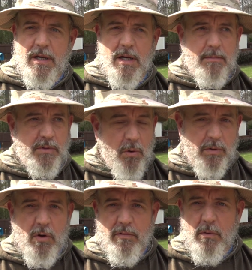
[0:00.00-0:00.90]
I'm um,
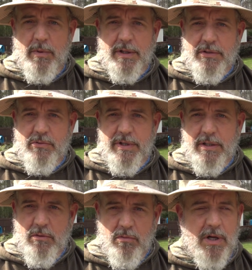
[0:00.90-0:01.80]
going over and we're going to
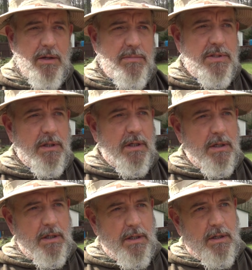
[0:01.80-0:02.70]
treat grubs
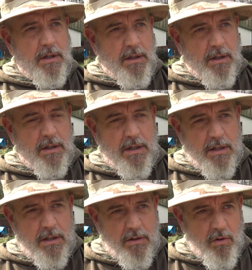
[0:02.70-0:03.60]

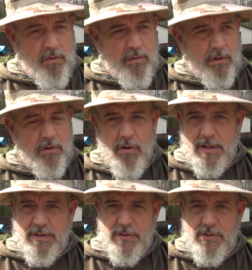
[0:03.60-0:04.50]
uh, over
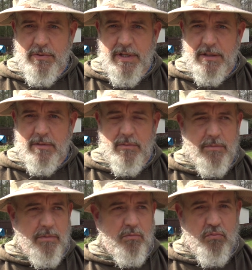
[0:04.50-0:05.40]
across the street.
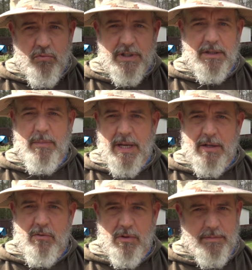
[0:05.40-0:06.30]
Really
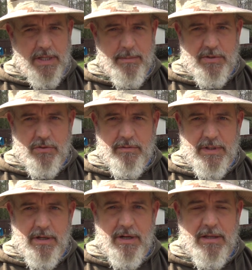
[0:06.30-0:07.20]
bad grub damage over
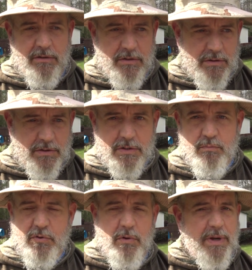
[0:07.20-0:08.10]
there, and the,
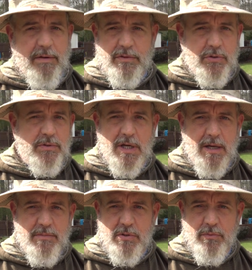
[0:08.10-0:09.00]
you only have two
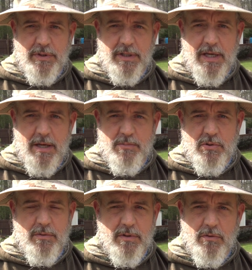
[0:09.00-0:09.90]
times to really
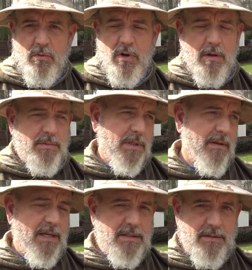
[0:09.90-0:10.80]
capture the grubs,
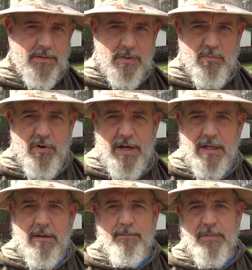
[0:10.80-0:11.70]
and that's in the
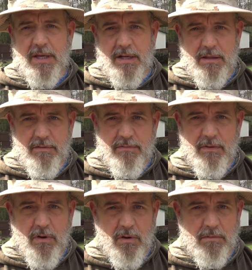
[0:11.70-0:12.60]
spring and in the
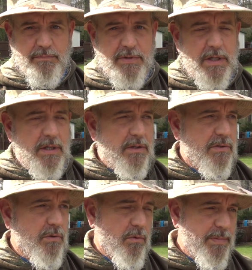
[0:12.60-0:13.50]
fall.
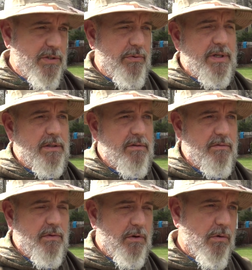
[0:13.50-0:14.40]
So we'll be treating
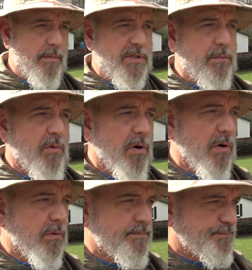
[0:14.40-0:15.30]
for grubs
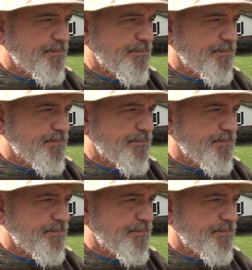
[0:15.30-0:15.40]
tomorrow.